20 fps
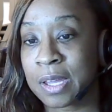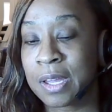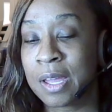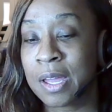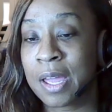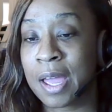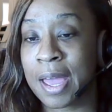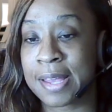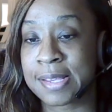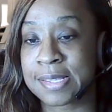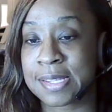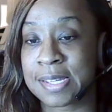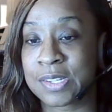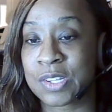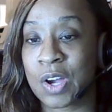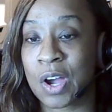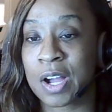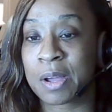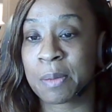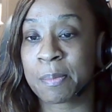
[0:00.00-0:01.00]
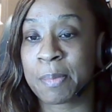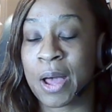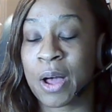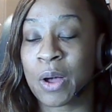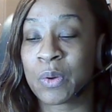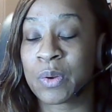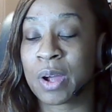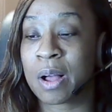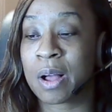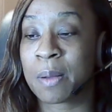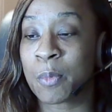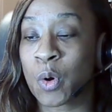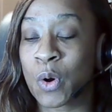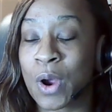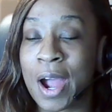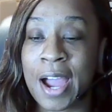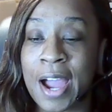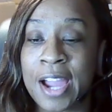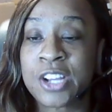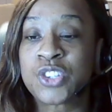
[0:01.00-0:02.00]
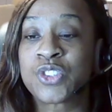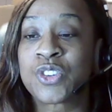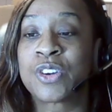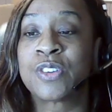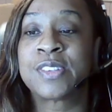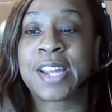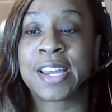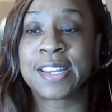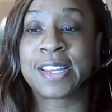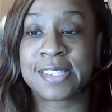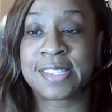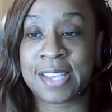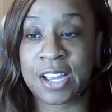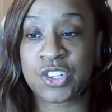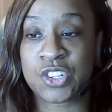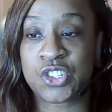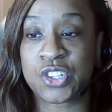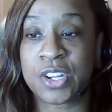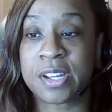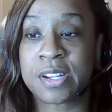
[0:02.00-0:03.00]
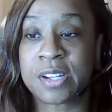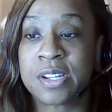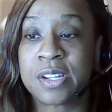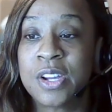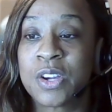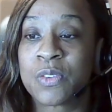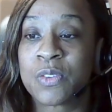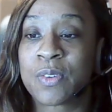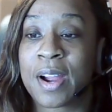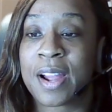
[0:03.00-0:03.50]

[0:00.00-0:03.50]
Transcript: as they talk about, or hydrodissection, right?